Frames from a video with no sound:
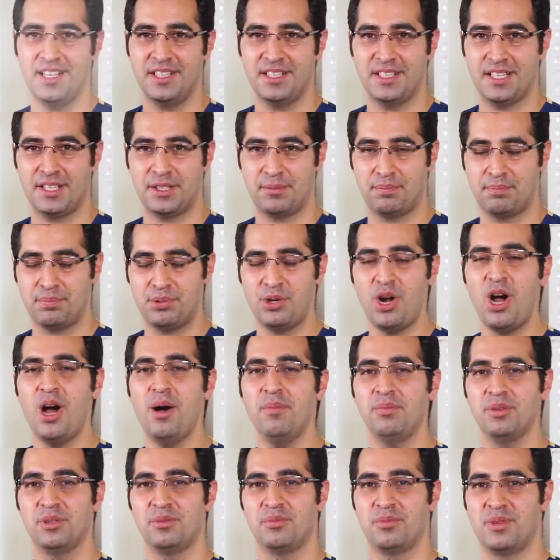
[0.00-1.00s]
Now, the
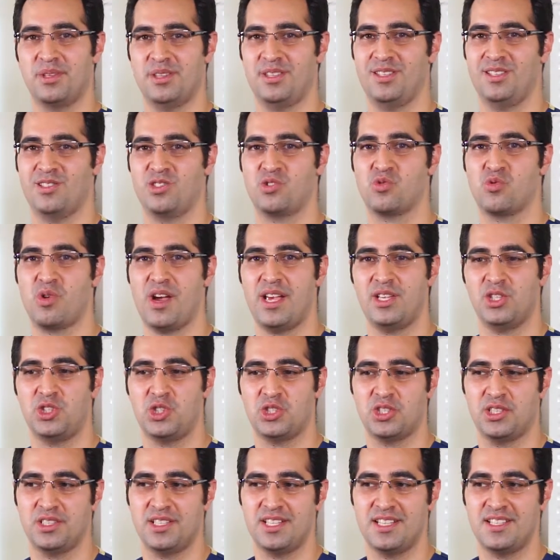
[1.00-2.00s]
problem with this
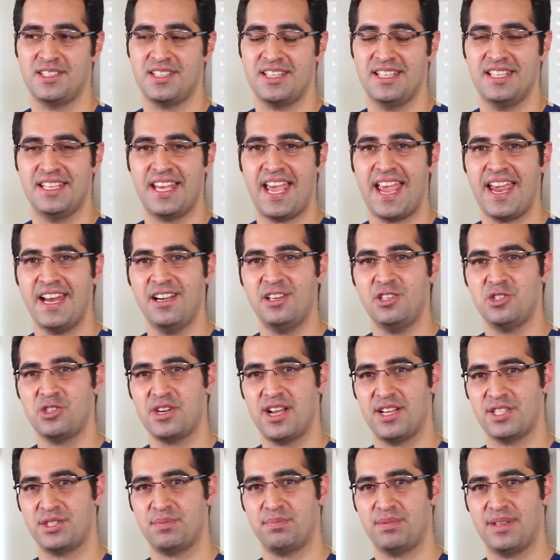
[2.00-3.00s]
question is in hair
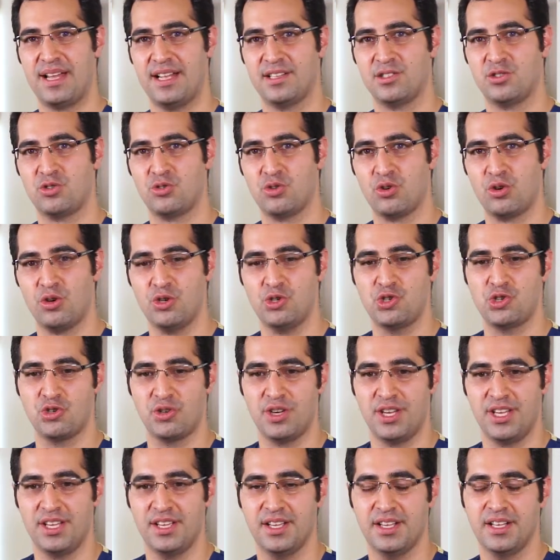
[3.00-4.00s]
transplant
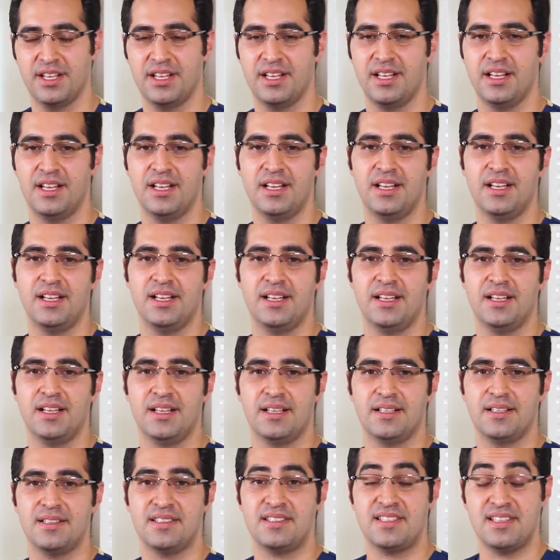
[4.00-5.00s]
surgery,
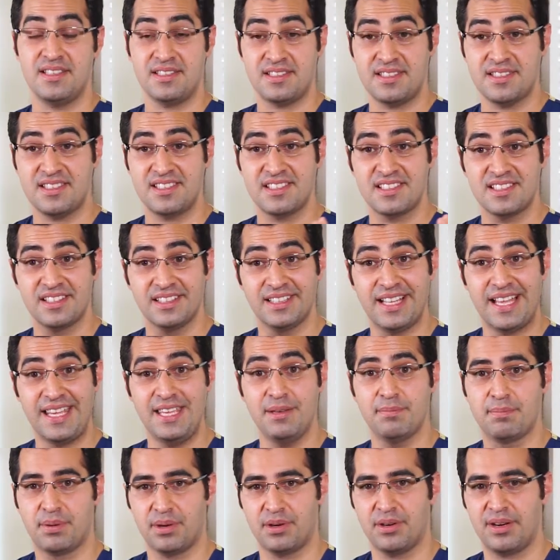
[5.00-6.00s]
since this is
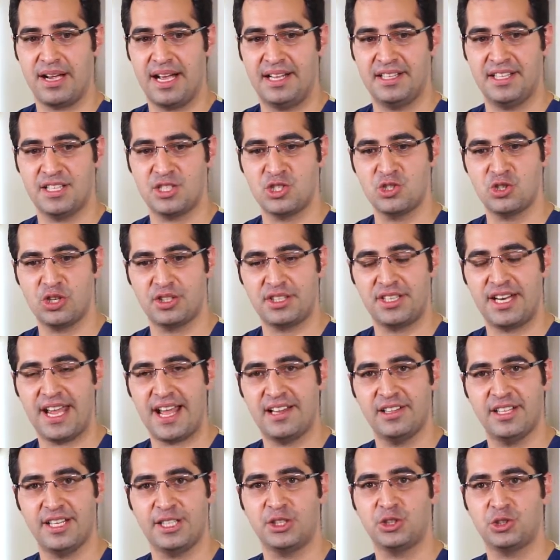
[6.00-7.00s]
labor and it's not an
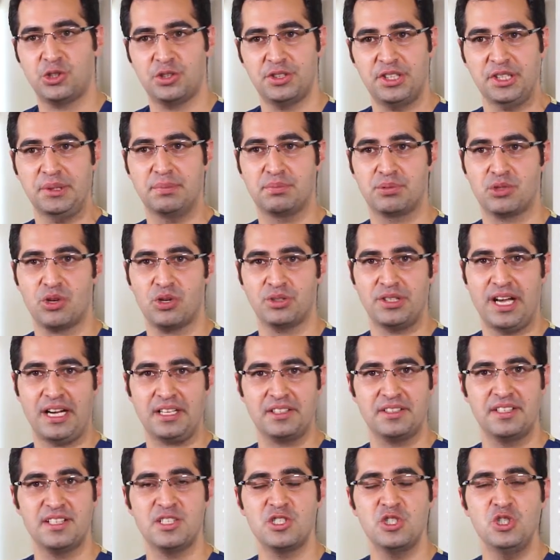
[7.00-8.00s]
electronic
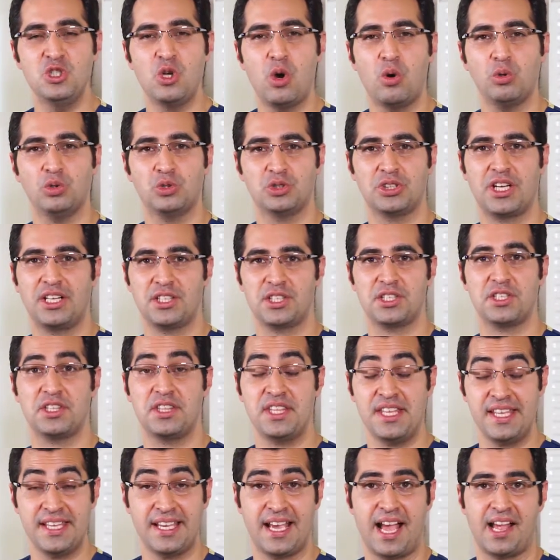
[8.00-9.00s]
product, there's no such
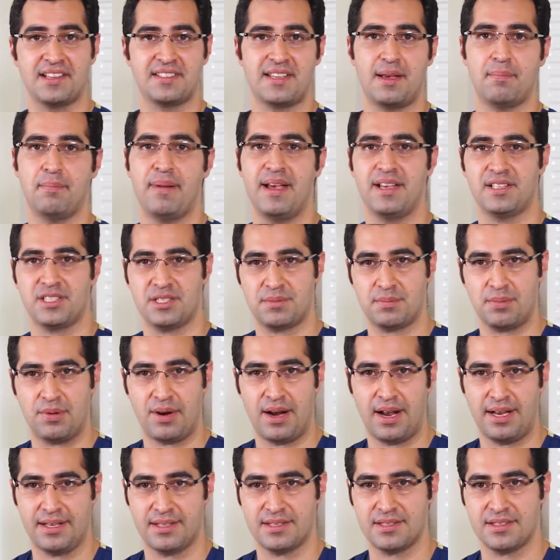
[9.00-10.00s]
thing as a best
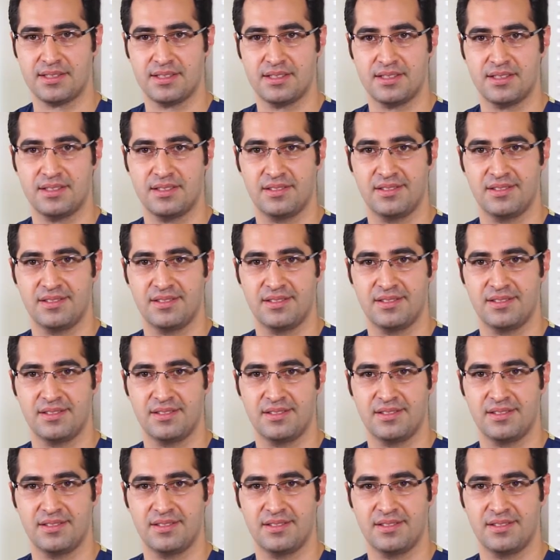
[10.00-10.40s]
price.